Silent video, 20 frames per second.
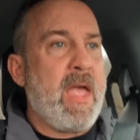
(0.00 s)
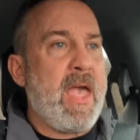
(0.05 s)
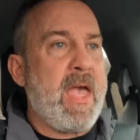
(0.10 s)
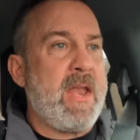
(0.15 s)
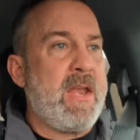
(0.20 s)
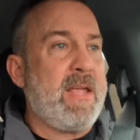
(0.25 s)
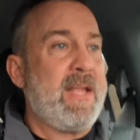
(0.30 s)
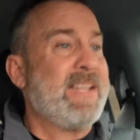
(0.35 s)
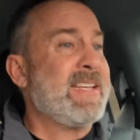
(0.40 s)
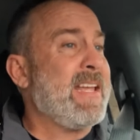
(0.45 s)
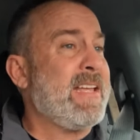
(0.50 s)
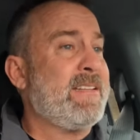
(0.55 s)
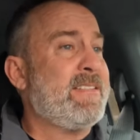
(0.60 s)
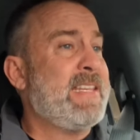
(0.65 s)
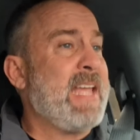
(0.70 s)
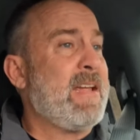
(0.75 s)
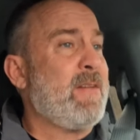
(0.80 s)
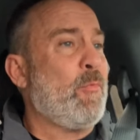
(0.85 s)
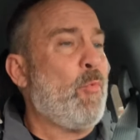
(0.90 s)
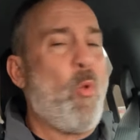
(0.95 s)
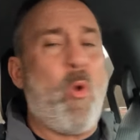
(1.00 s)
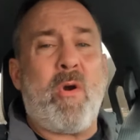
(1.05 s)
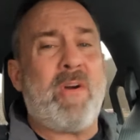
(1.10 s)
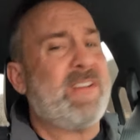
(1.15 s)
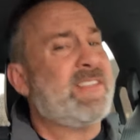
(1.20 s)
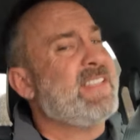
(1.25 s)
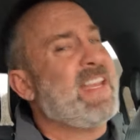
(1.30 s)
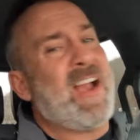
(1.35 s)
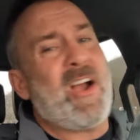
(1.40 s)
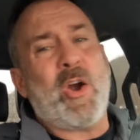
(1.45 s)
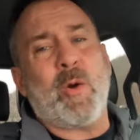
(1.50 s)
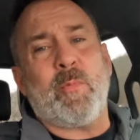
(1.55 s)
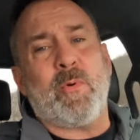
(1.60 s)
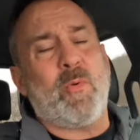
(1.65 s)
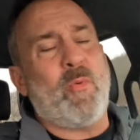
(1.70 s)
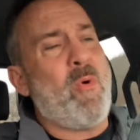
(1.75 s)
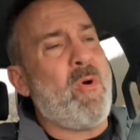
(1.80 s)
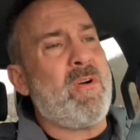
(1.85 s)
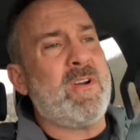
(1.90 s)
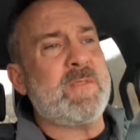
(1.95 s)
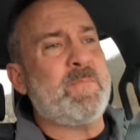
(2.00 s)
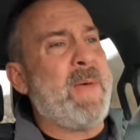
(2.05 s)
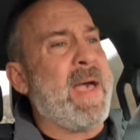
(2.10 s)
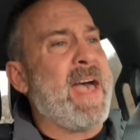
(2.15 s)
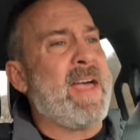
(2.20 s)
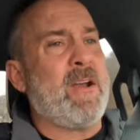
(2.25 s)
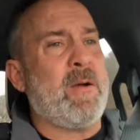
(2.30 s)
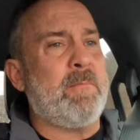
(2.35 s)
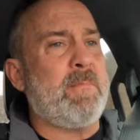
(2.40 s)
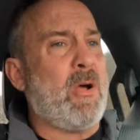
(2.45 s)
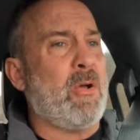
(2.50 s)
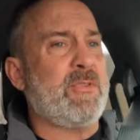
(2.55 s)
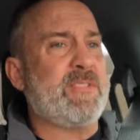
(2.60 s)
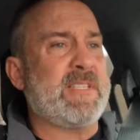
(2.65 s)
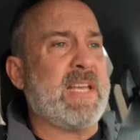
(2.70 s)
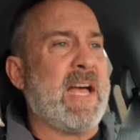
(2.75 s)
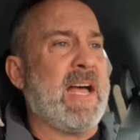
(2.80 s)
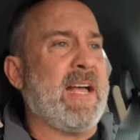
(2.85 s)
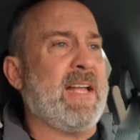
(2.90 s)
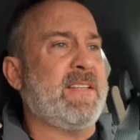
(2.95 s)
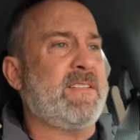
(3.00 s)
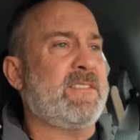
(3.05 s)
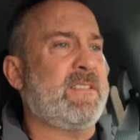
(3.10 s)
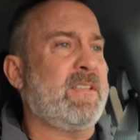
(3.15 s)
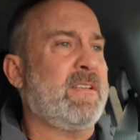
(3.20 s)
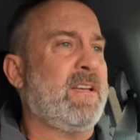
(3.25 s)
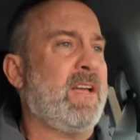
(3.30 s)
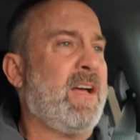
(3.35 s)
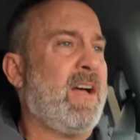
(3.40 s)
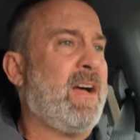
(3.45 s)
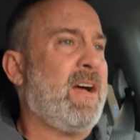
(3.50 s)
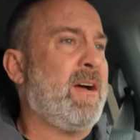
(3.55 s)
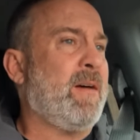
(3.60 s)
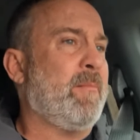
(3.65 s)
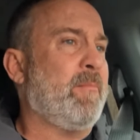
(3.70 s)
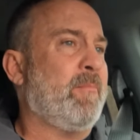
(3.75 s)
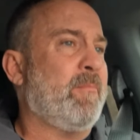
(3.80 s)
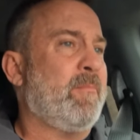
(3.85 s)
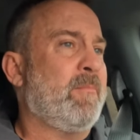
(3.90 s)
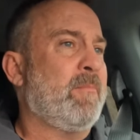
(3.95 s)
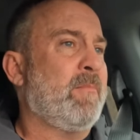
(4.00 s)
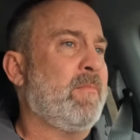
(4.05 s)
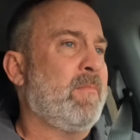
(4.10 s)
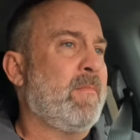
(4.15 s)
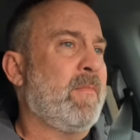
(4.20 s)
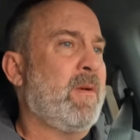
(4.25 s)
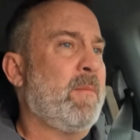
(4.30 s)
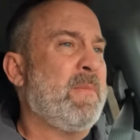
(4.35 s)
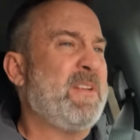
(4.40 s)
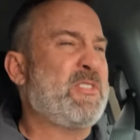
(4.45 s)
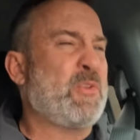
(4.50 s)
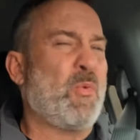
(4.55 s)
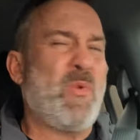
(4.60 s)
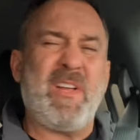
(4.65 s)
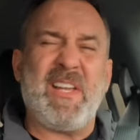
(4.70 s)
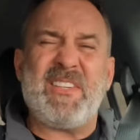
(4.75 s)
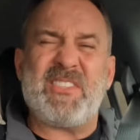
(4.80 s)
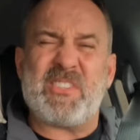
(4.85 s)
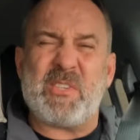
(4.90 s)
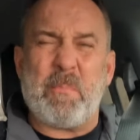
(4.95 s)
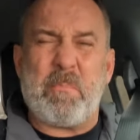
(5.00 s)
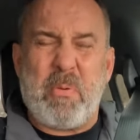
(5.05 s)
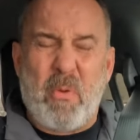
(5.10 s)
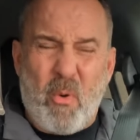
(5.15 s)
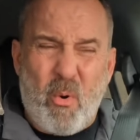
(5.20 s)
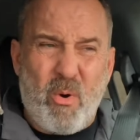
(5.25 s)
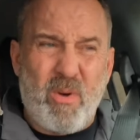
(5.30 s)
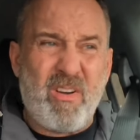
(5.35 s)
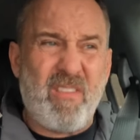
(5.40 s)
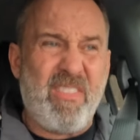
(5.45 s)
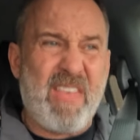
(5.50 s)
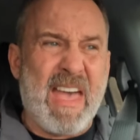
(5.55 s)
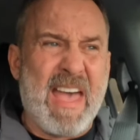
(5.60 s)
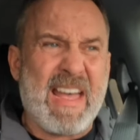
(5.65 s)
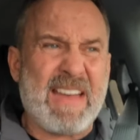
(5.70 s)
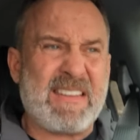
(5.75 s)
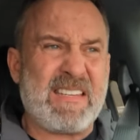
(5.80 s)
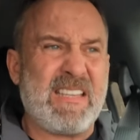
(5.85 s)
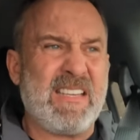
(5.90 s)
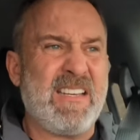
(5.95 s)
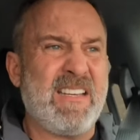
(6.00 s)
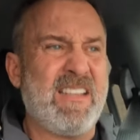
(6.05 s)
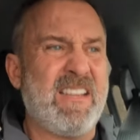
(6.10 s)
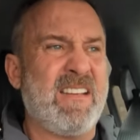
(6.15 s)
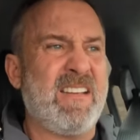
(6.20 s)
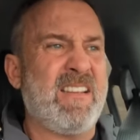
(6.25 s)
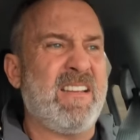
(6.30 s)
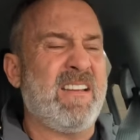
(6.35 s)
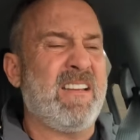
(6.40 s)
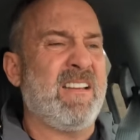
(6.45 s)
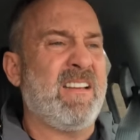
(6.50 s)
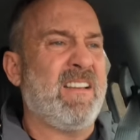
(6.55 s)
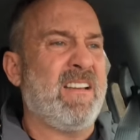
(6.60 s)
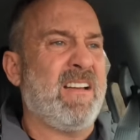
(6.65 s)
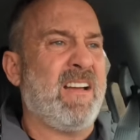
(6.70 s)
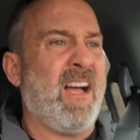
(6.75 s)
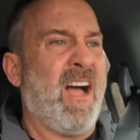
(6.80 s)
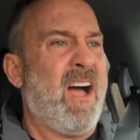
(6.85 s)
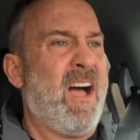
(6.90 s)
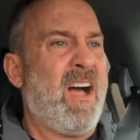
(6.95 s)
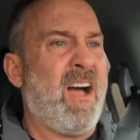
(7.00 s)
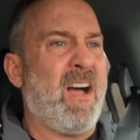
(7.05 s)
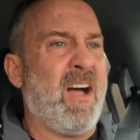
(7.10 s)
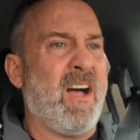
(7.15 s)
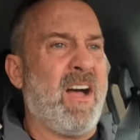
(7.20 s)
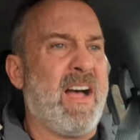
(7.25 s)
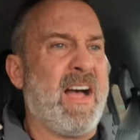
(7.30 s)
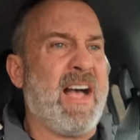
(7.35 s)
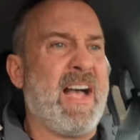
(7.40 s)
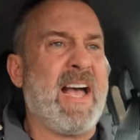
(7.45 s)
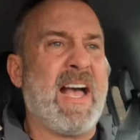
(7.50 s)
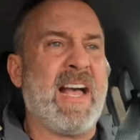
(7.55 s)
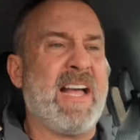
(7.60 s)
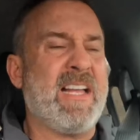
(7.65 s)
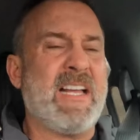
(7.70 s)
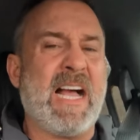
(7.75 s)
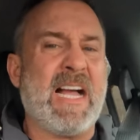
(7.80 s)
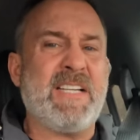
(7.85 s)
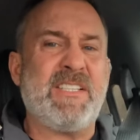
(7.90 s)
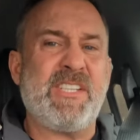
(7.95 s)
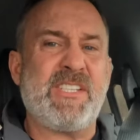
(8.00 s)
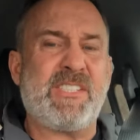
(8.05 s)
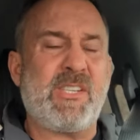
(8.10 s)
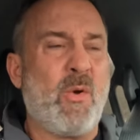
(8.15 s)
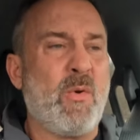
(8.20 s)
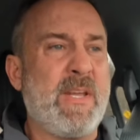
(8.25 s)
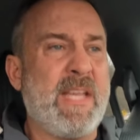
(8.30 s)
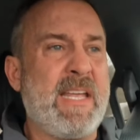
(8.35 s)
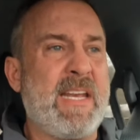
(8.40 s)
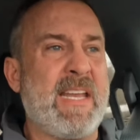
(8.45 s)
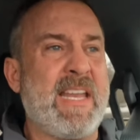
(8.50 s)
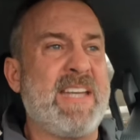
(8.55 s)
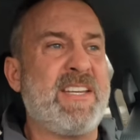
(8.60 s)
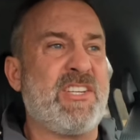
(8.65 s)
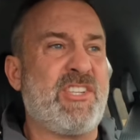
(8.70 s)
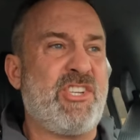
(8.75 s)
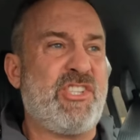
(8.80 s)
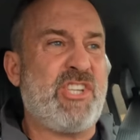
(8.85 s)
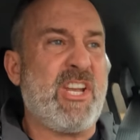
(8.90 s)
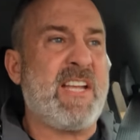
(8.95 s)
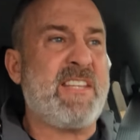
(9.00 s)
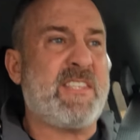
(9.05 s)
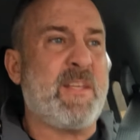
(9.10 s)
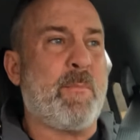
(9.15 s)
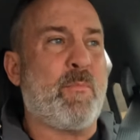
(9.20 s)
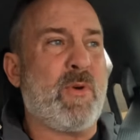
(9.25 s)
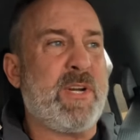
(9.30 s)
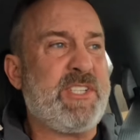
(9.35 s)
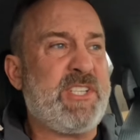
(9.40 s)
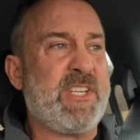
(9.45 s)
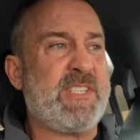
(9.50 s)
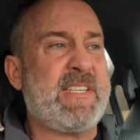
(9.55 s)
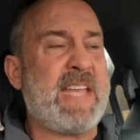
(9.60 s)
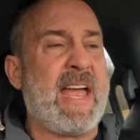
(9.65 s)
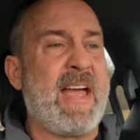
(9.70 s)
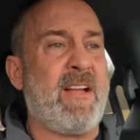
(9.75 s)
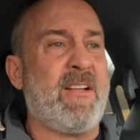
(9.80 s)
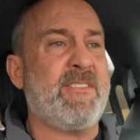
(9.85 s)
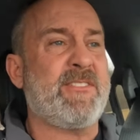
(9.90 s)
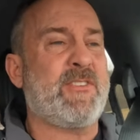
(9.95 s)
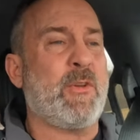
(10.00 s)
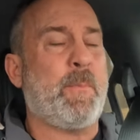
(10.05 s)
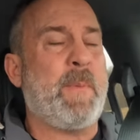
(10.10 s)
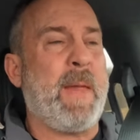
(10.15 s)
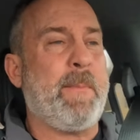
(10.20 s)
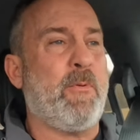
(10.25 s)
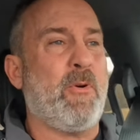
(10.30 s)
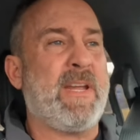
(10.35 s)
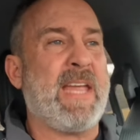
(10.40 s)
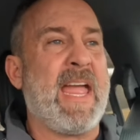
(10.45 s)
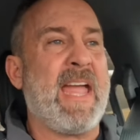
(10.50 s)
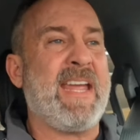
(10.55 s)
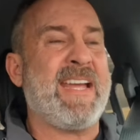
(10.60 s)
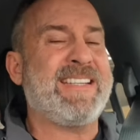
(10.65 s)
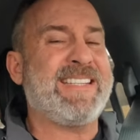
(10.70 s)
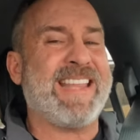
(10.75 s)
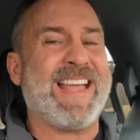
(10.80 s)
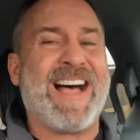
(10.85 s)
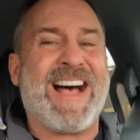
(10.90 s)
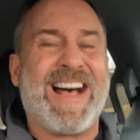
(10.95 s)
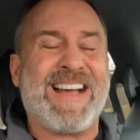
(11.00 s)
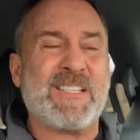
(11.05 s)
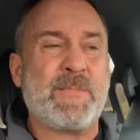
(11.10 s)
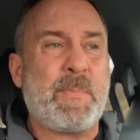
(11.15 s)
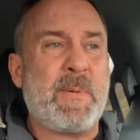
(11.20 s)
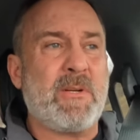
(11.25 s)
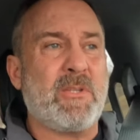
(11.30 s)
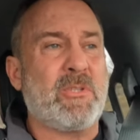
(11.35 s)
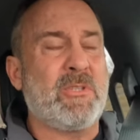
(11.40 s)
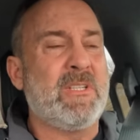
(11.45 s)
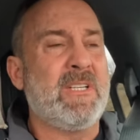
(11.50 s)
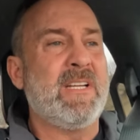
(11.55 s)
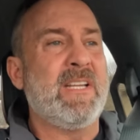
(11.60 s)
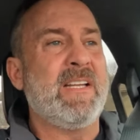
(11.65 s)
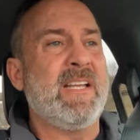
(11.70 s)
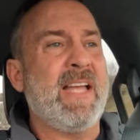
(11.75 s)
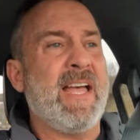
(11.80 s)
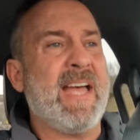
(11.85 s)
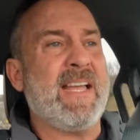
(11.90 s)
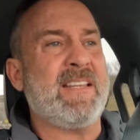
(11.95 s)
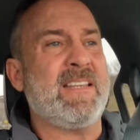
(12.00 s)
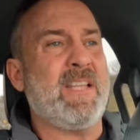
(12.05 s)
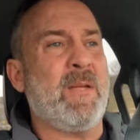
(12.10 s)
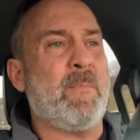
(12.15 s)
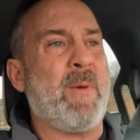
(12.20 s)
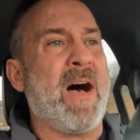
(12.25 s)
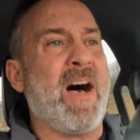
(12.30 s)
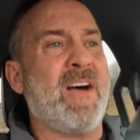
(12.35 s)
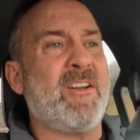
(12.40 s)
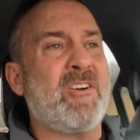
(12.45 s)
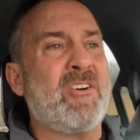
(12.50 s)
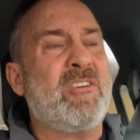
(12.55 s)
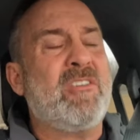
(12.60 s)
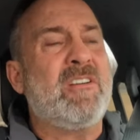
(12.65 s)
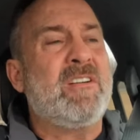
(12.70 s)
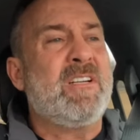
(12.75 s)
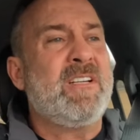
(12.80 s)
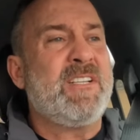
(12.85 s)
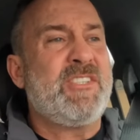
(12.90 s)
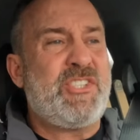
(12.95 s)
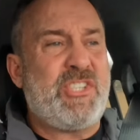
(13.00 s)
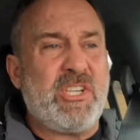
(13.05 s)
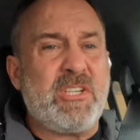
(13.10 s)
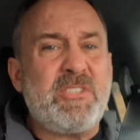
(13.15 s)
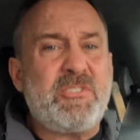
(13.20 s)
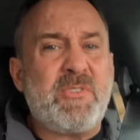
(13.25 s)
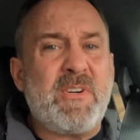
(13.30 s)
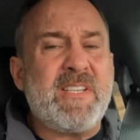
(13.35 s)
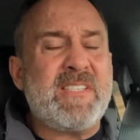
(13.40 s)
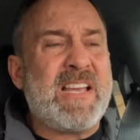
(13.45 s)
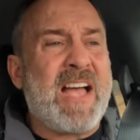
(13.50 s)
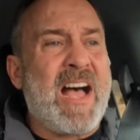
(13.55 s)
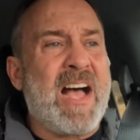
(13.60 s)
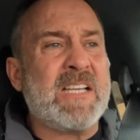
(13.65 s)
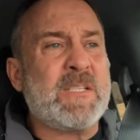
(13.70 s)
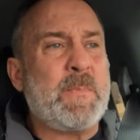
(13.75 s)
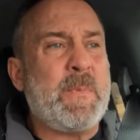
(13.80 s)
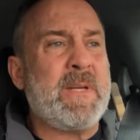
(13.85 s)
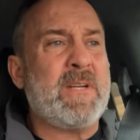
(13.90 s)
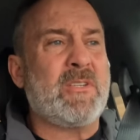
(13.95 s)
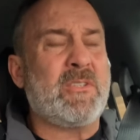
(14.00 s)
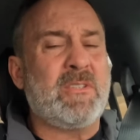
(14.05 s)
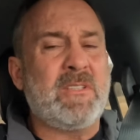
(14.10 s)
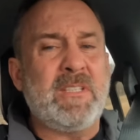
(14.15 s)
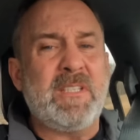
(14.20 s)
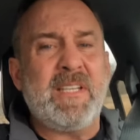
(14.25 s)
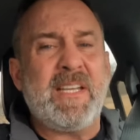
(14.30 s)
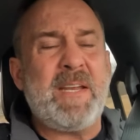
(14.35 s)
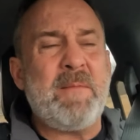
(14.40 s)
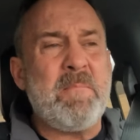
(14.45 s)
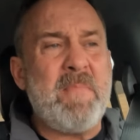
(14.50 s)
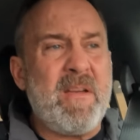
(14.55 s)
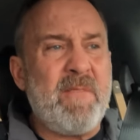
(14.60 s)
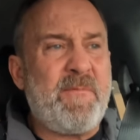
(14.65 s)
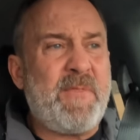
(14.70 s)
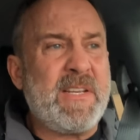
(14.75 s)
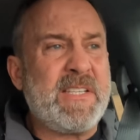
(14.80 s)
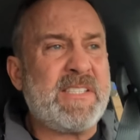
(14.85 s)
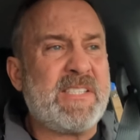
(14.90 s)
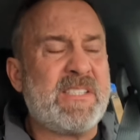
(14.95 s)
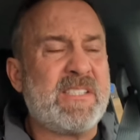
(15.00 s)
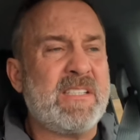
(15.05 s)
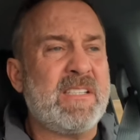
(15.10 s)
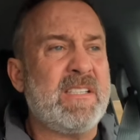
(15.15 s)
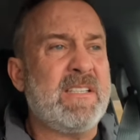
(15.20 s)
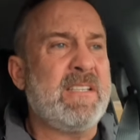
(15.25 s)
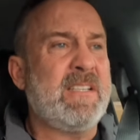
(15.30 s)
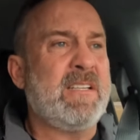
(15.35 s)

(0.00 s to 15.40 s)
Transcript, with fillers: And war is terrible. War is bad on both sides. But to really support that, I just don't get it. And to shut the bridges down so people can't get to the hospital at Le Bonheur Children's Hospital in Memphis,